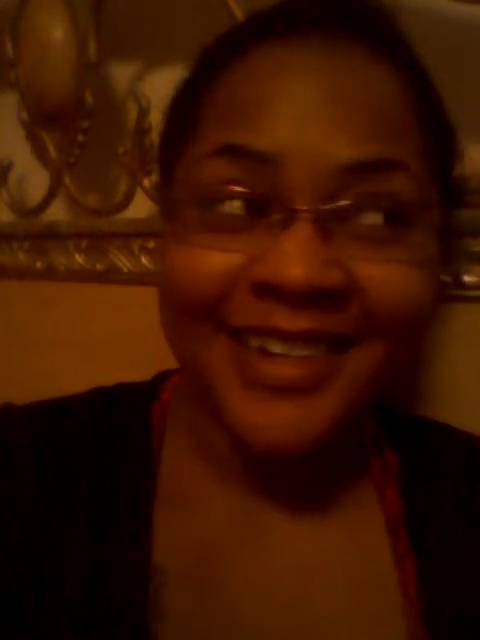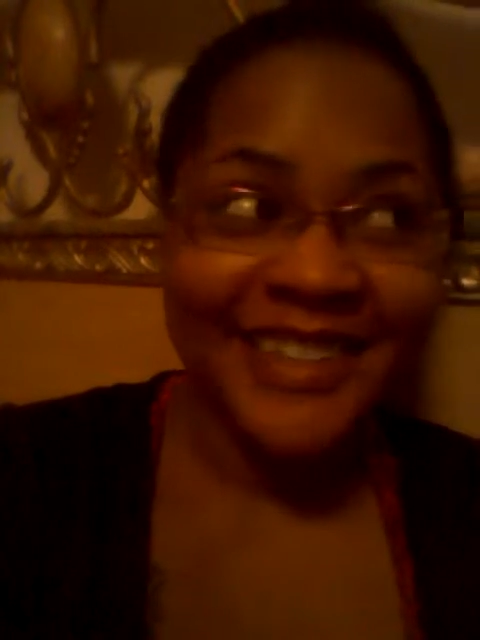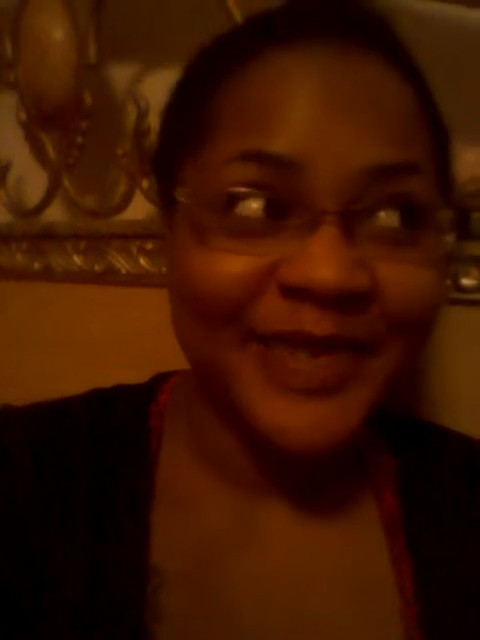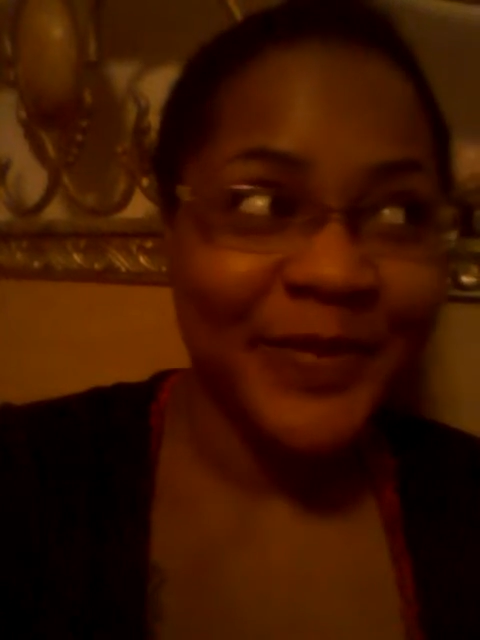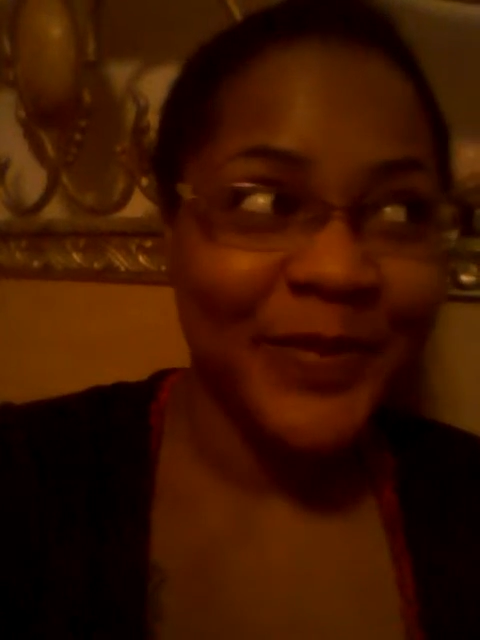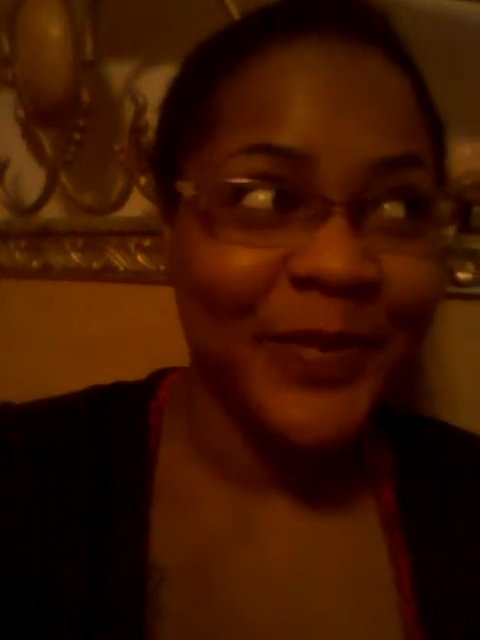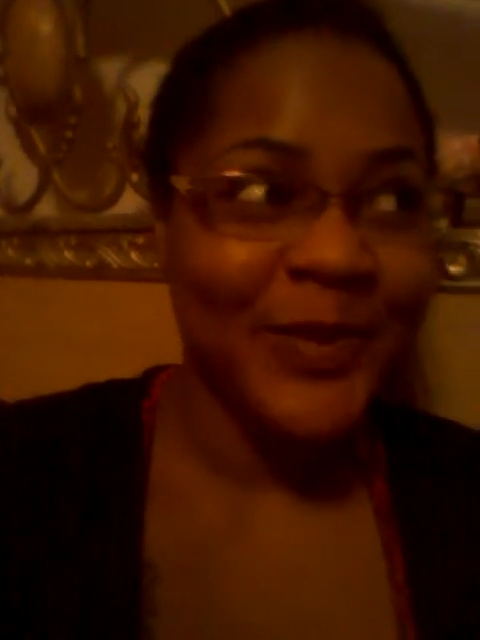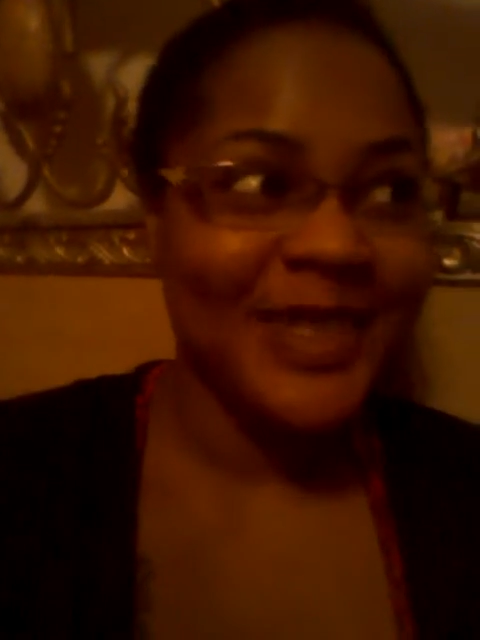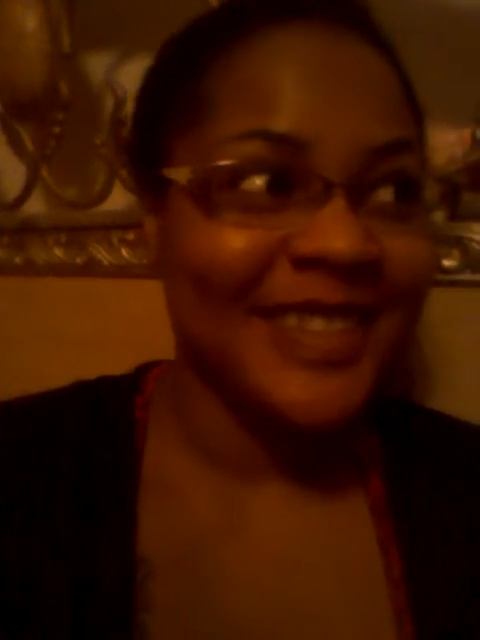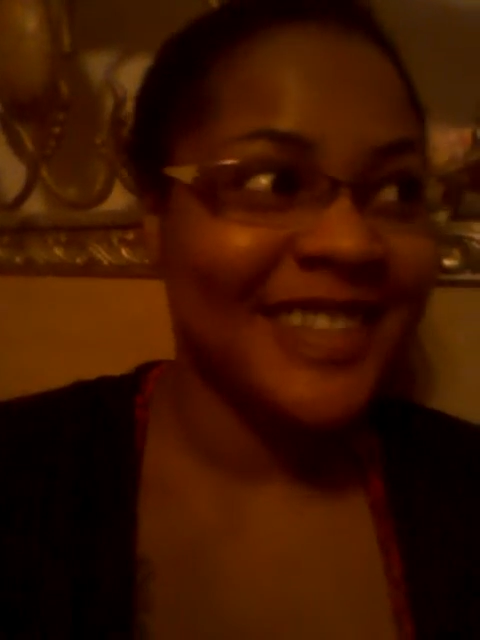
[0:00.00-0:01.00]
It
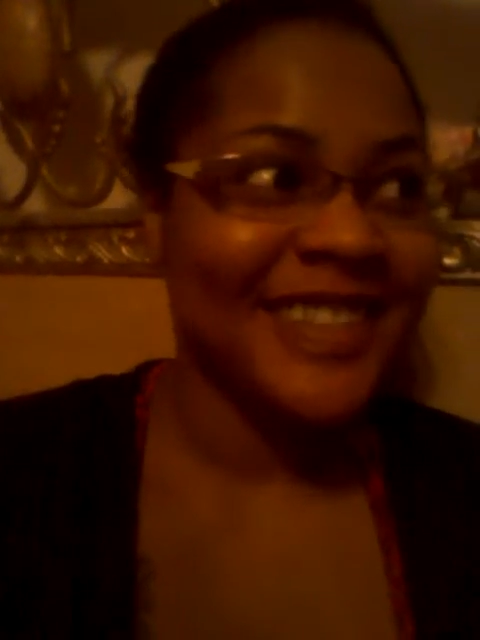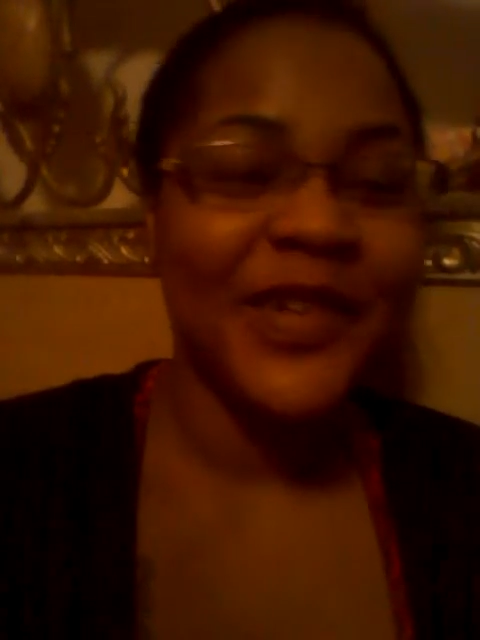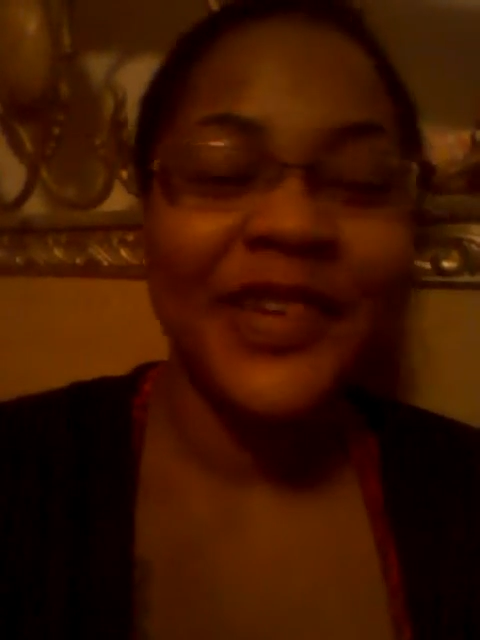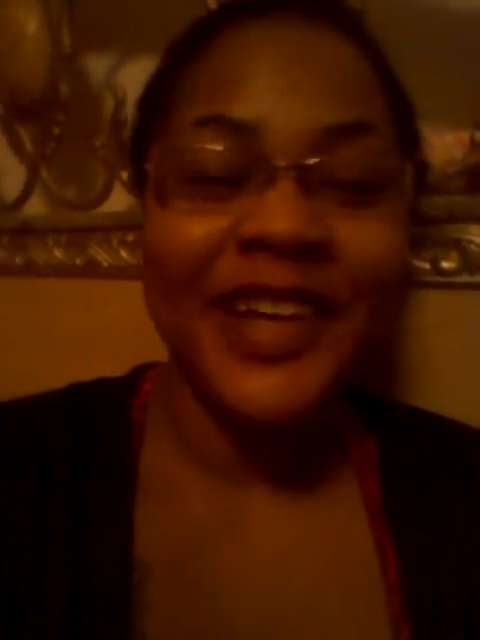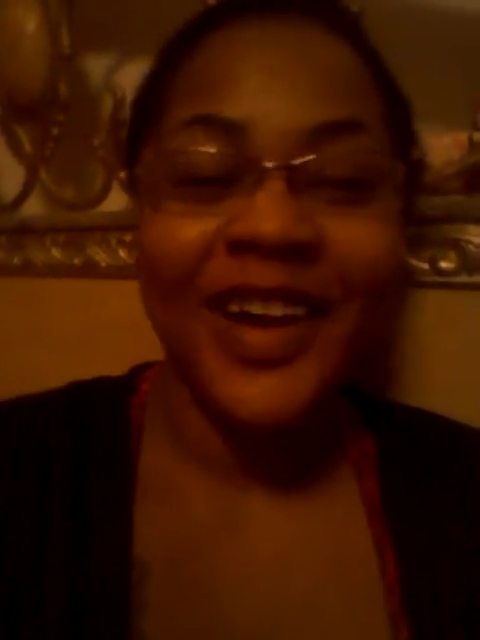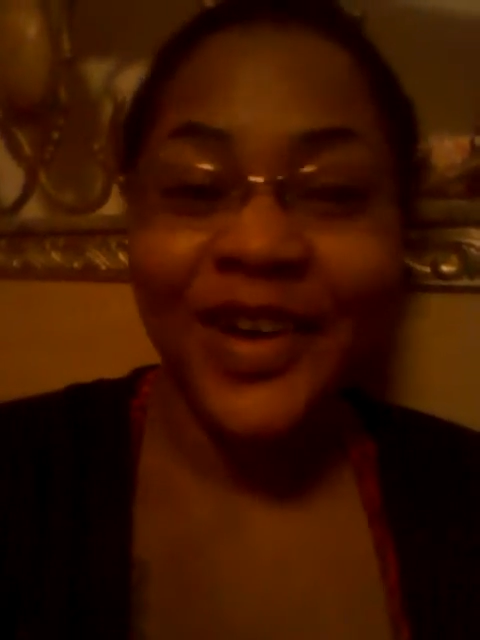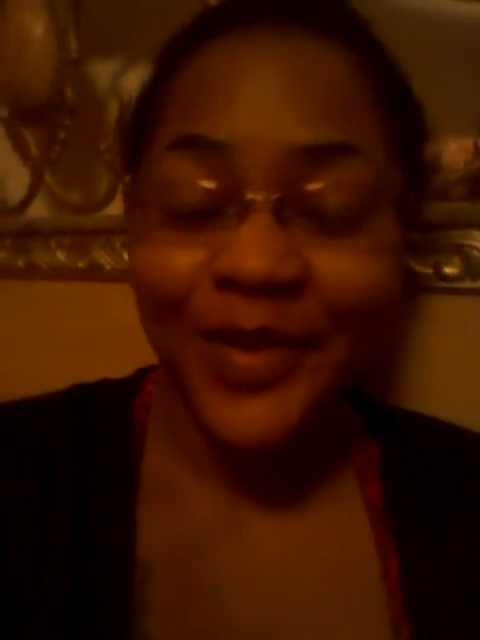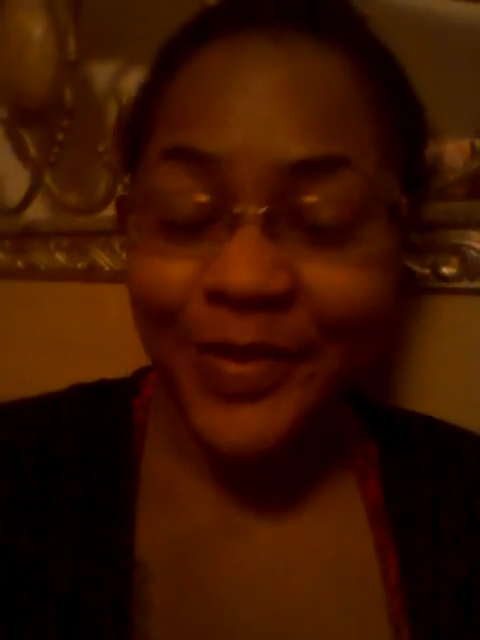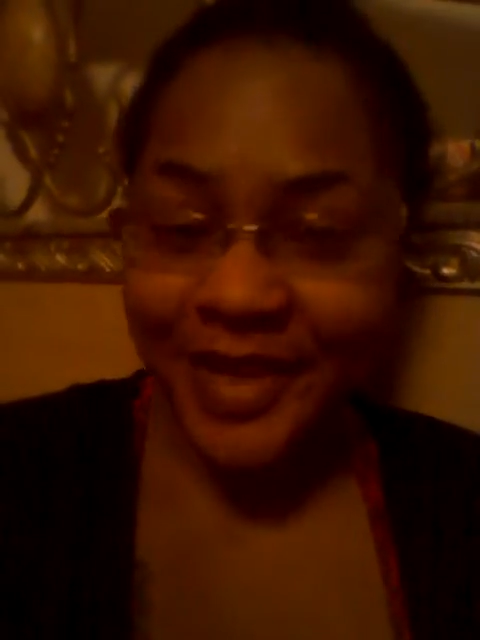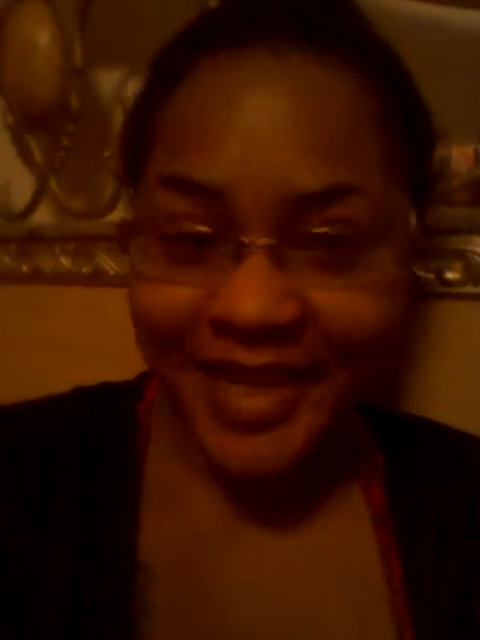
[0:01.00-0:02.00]
was snowing
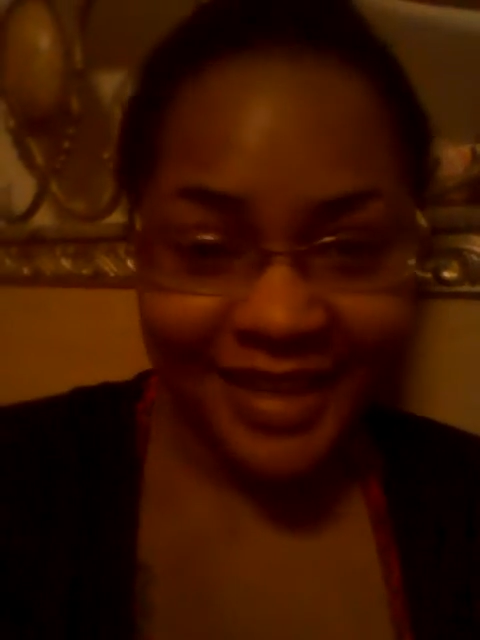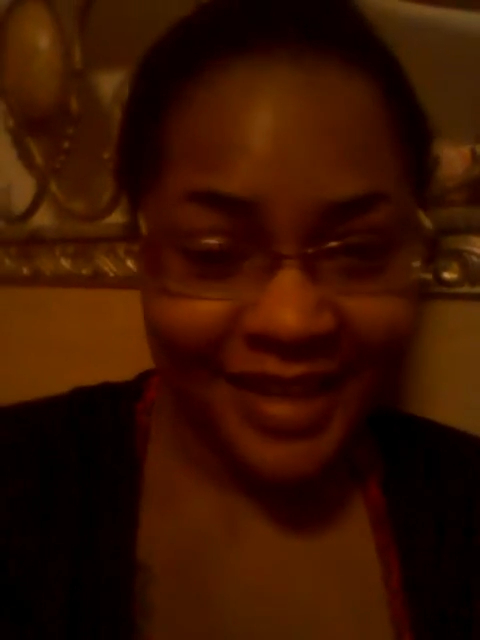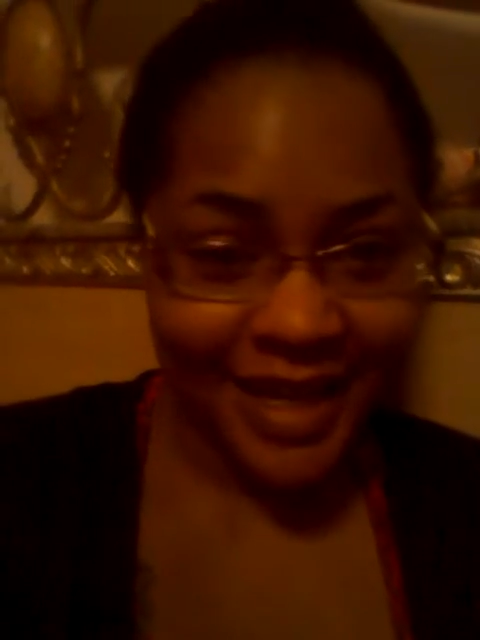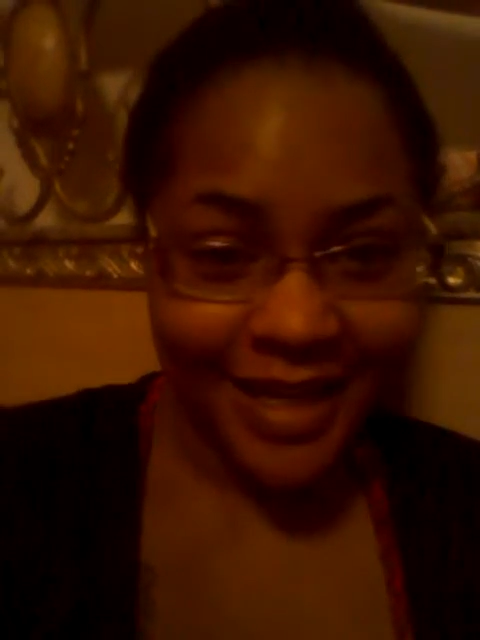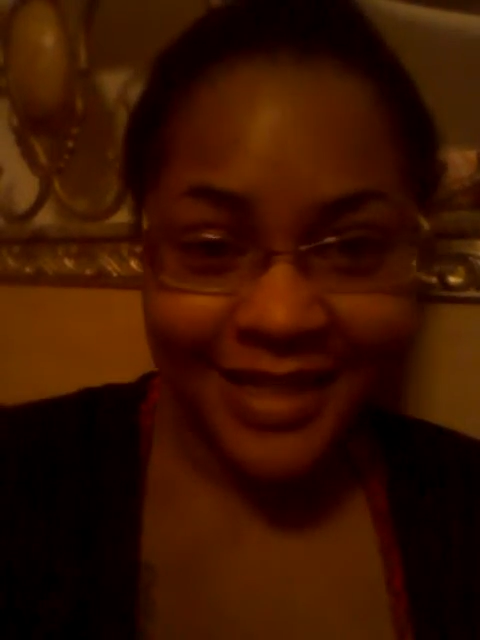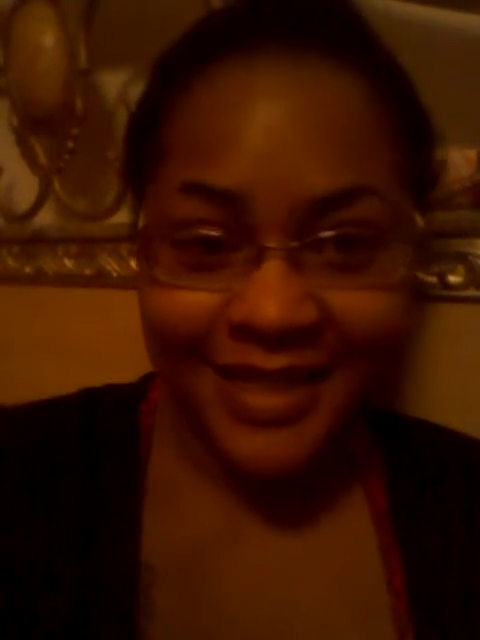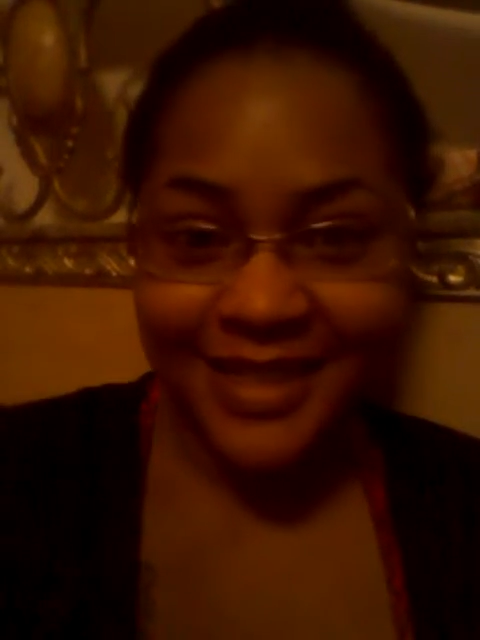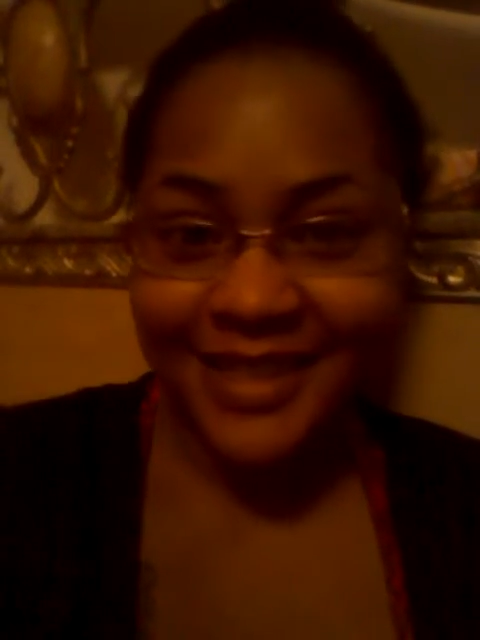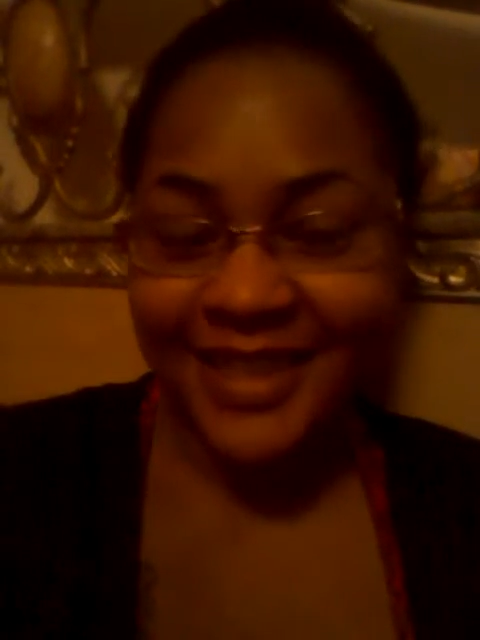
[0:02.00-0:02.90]
all week in Atlanta